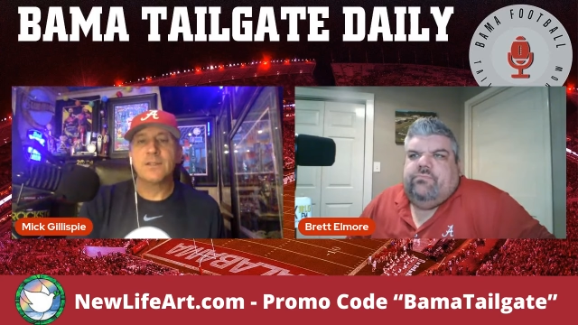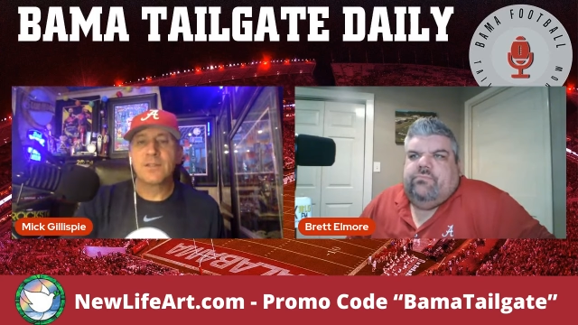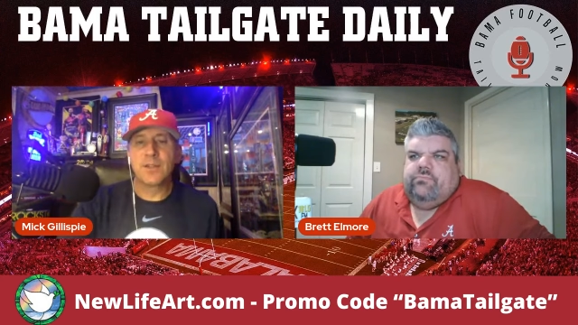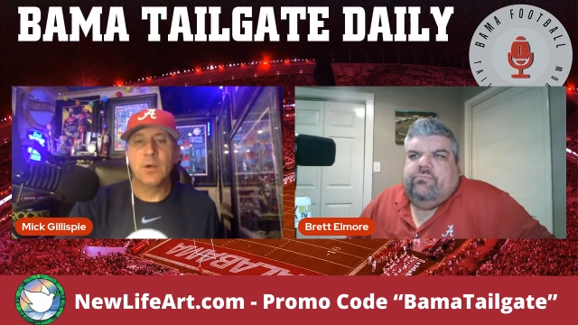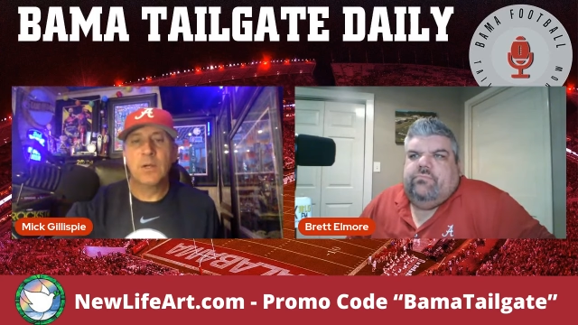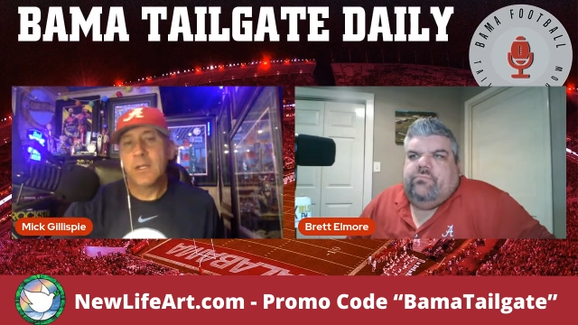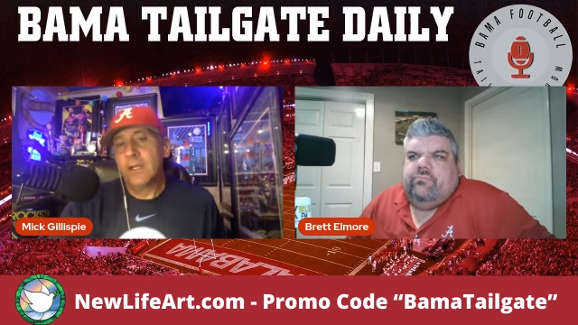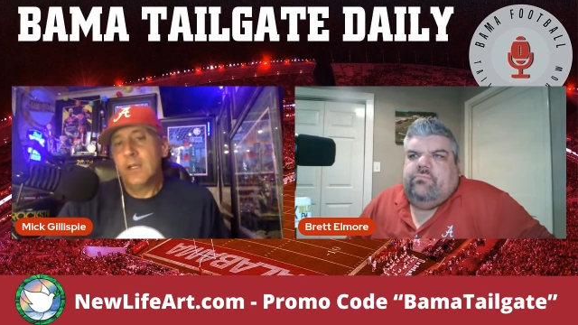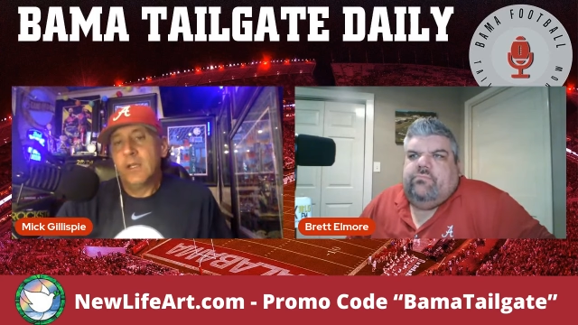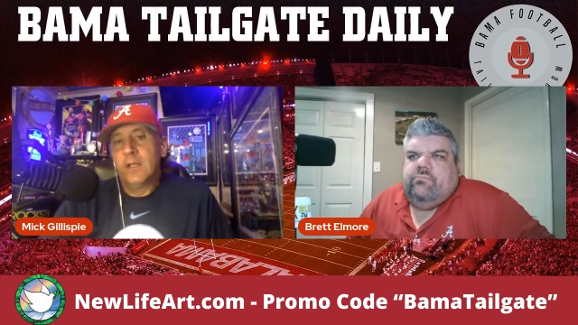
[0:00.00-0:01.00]
Speaker 1: And so,
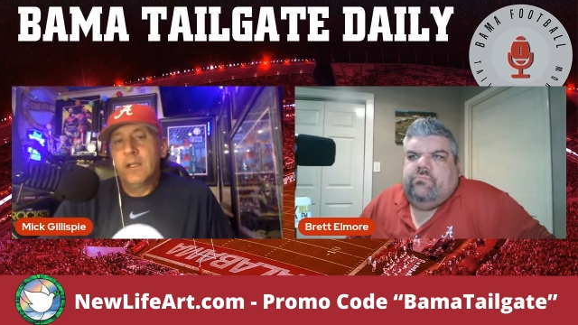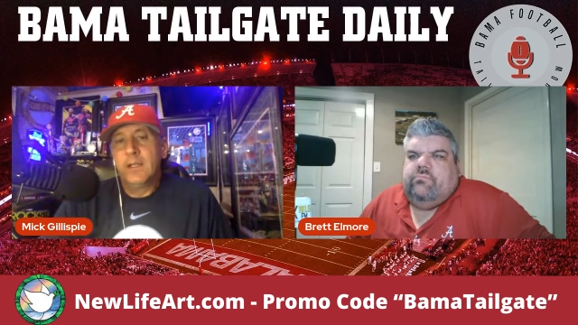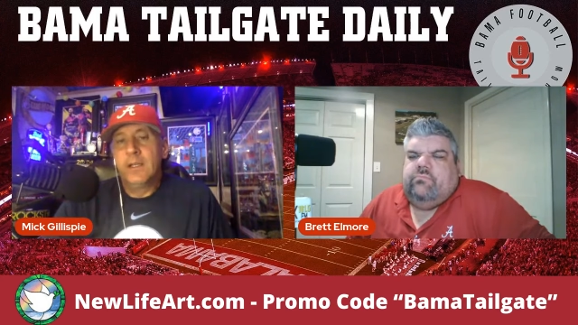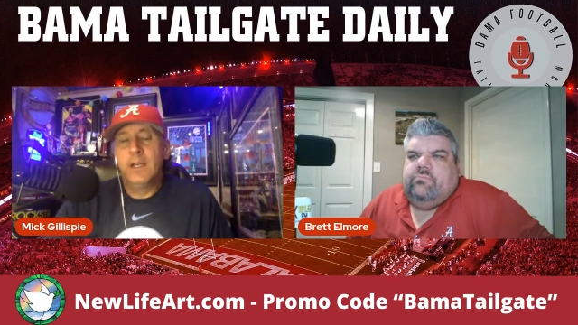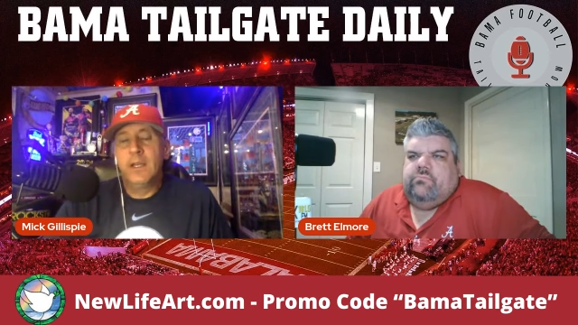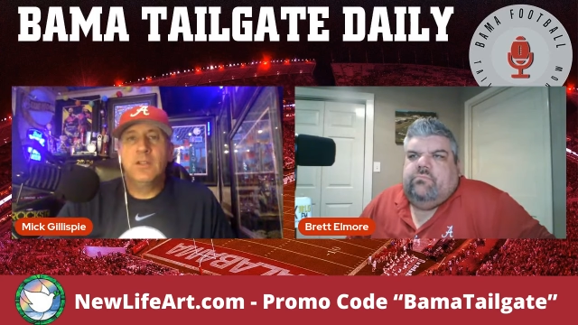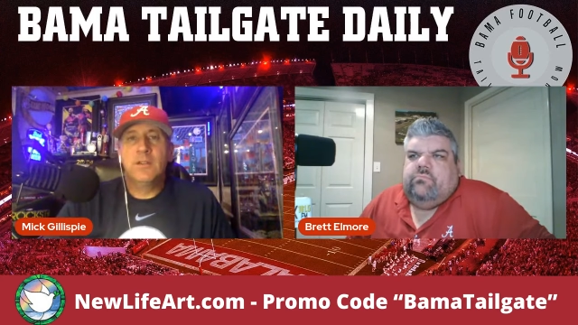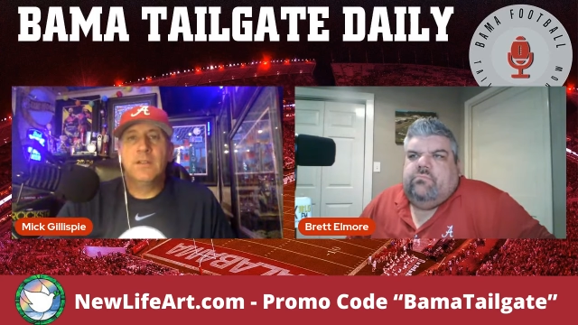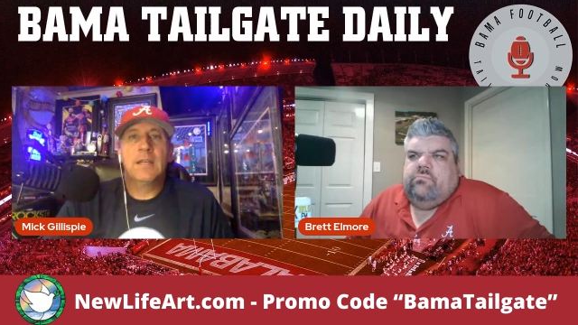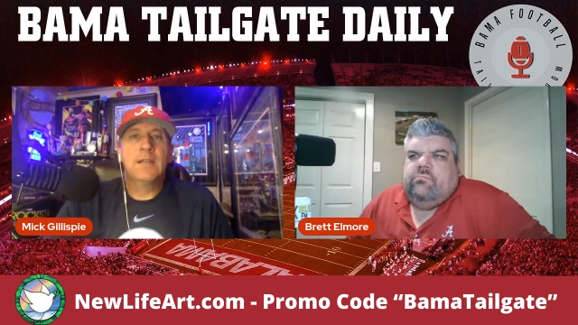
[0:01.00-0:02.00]
you know,
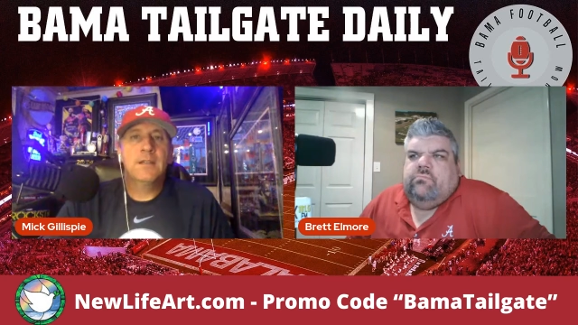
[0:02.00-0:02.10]
you,